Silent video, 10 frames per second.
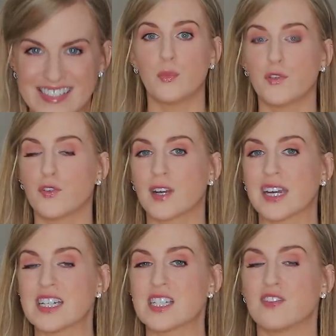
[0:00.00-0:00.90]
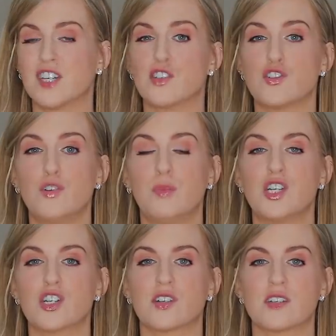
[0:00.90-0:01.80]
Before I get into the video, do be
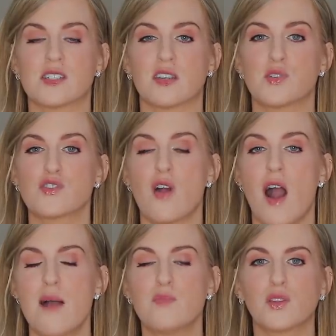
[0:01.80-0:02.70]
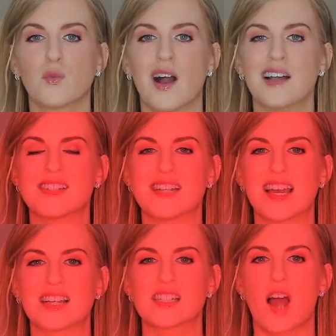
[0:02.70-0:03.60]
sure to subscribe. Otherwise, the
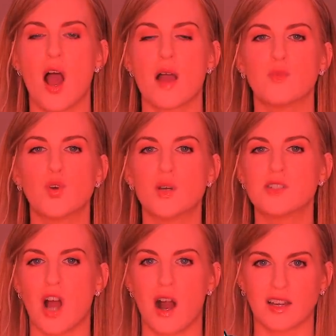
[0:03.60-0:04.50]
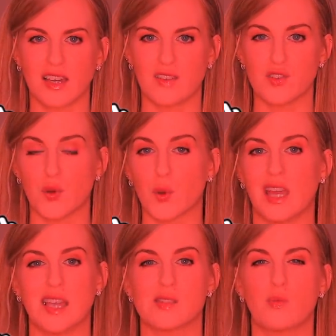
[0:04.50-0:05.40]
next time your dog gives you a
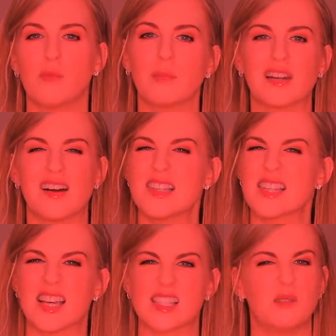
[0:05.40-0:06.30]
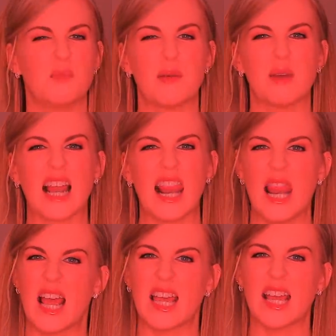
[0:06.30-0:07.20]
kiss, it won't be a nice kiss. It'll be a big
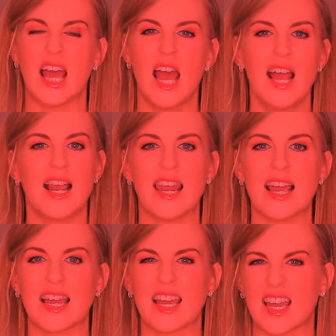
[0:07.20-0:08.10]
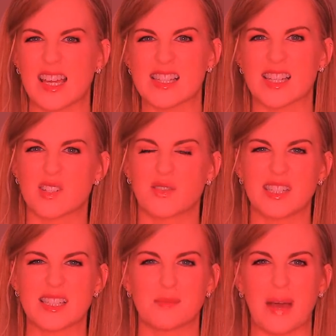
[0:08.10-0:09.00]
licky lick kiss that's real
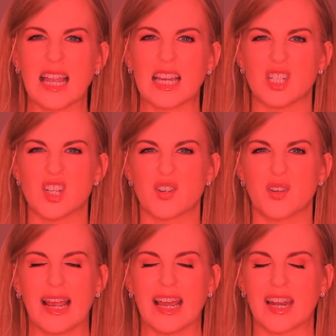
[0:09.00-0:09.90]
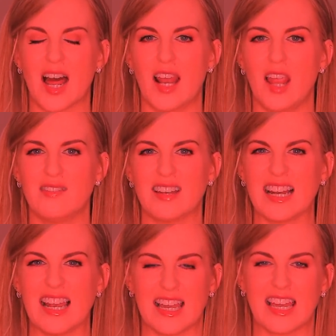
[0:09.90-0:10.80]
smelly and drooly and not a lovely
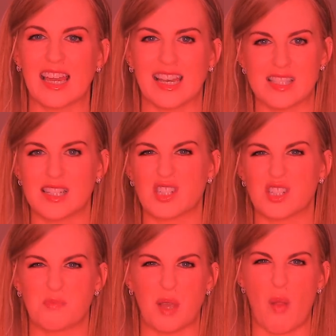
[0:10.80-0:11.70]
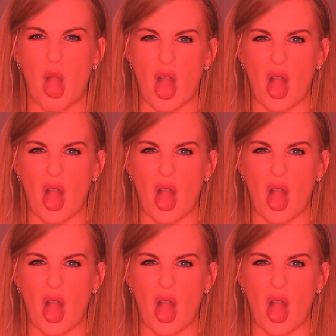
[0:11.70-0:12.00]
lick kiss. It'll just be a woo.